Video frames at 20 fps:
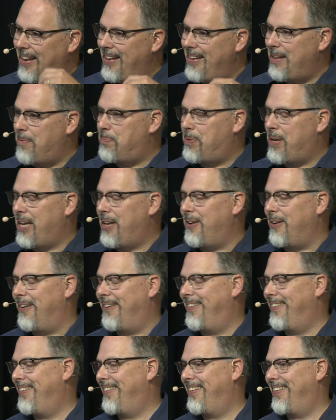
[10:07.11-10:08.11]
Yet
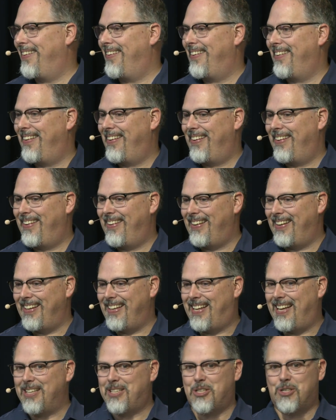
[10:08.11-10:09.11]
Peter
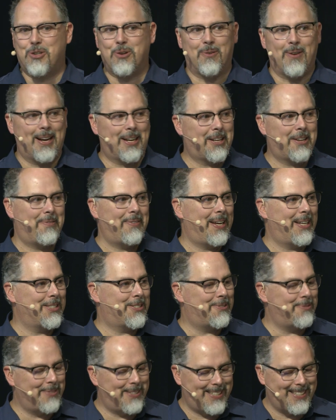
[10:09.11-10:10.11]
gets direct
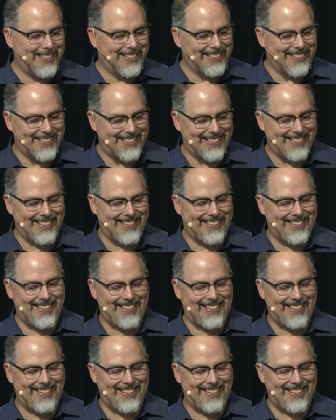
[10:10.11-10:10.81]
commands from Jesus.